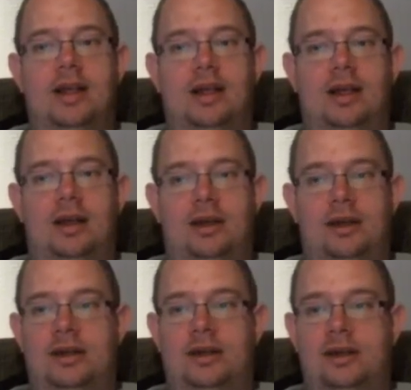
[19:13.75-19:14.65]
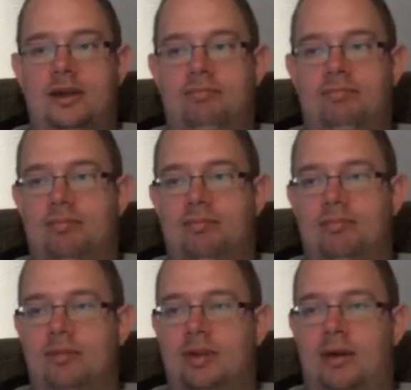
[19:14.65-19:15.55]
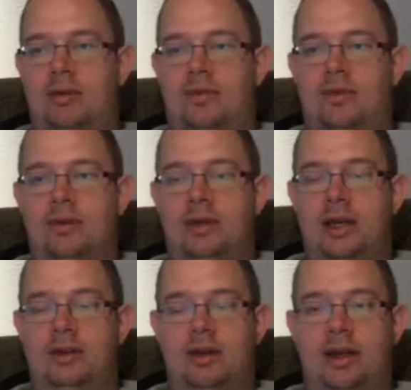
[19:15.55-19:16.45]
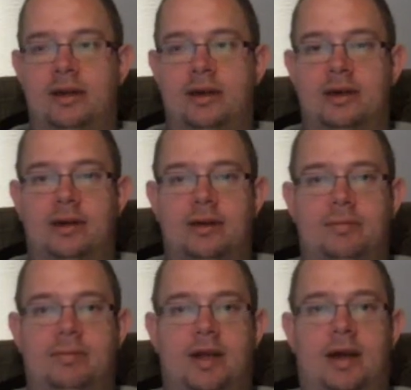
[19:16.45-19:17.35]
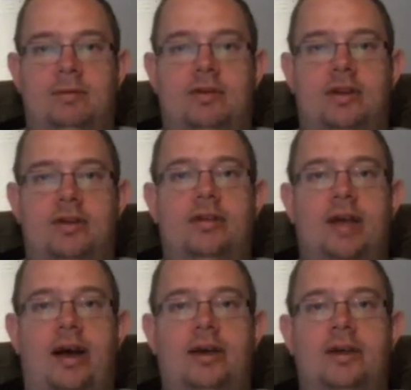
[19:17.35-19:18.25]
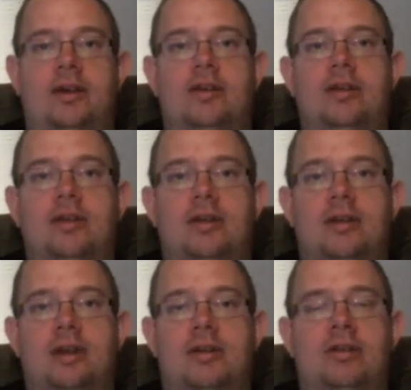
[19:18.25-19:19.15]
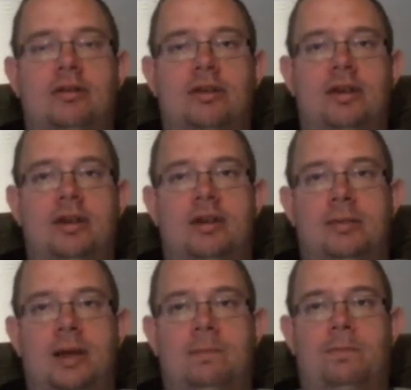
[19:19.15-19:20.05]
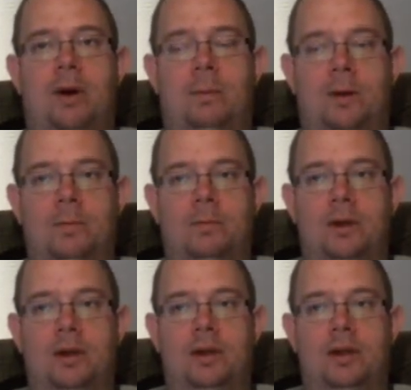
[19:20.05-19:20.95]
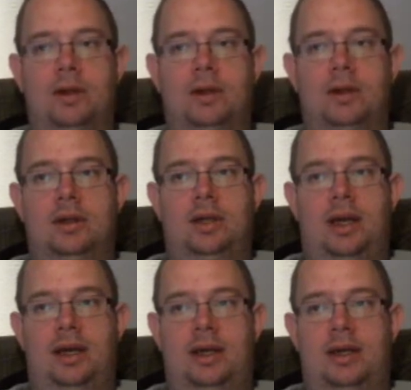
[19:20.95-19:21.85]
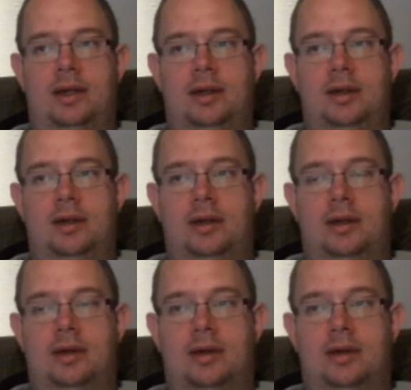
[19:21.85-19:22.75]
Uh, Now a few days later, I'm still tired. That's not really the main problem. Yeah, the